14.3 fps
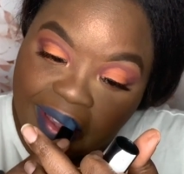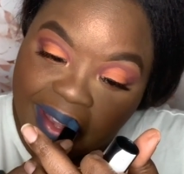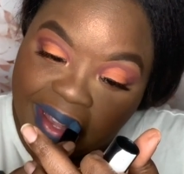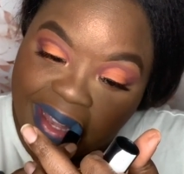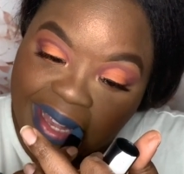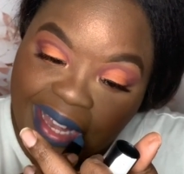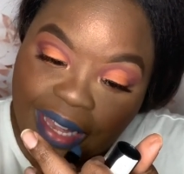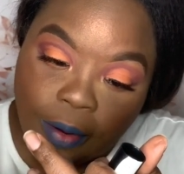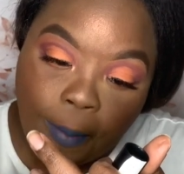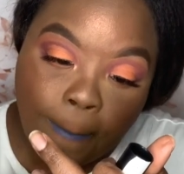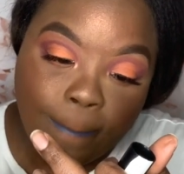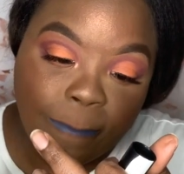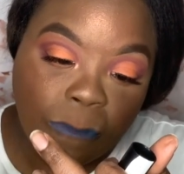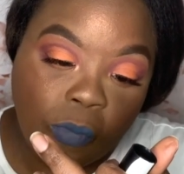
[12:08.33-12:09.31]
or some
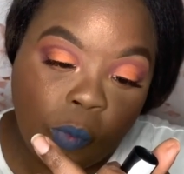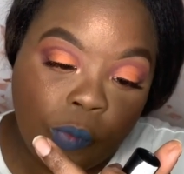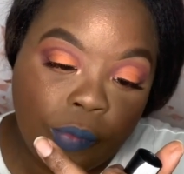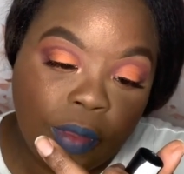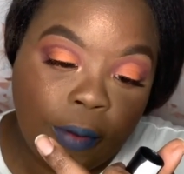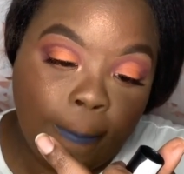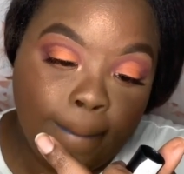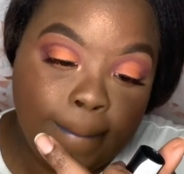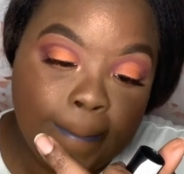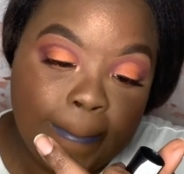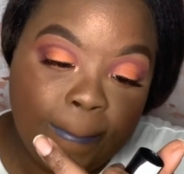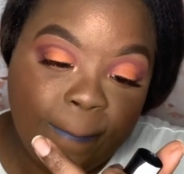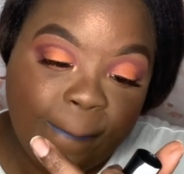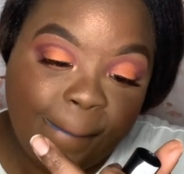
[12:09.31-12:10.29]
colors to go with
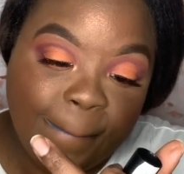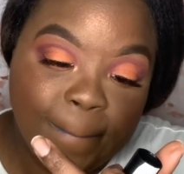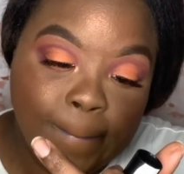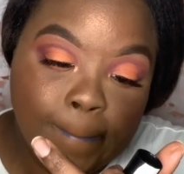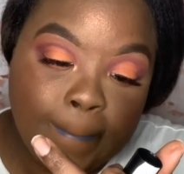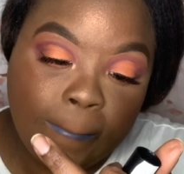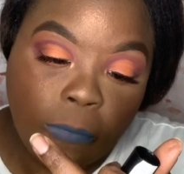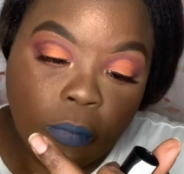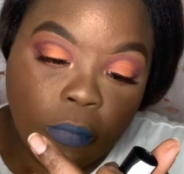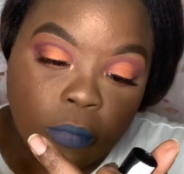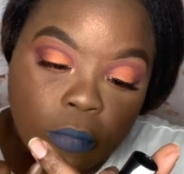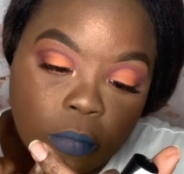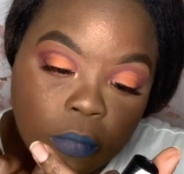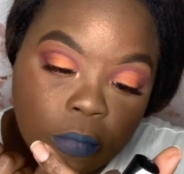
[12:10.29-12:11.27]
that for another look,